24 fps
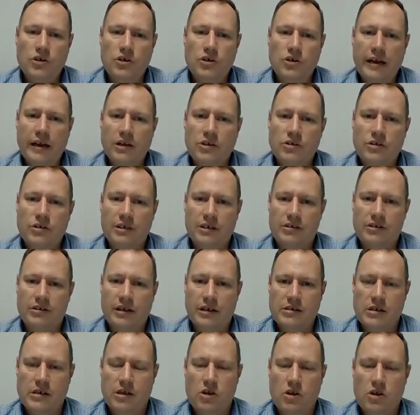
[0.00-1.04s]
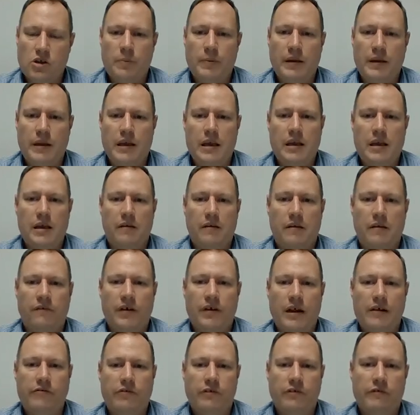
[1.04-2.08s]
Our trading trust has a
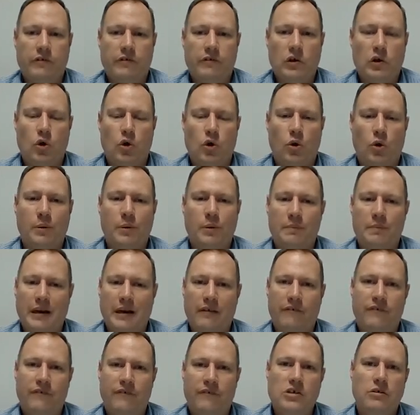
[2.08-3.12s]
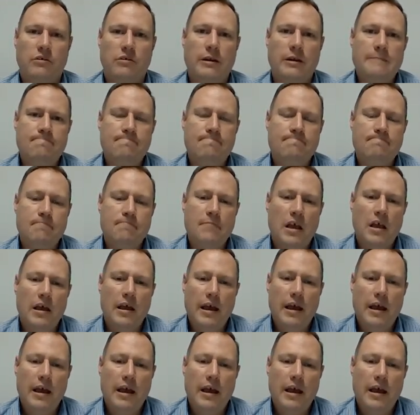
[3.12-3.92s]
UPE in favour of a corporate beneficiary,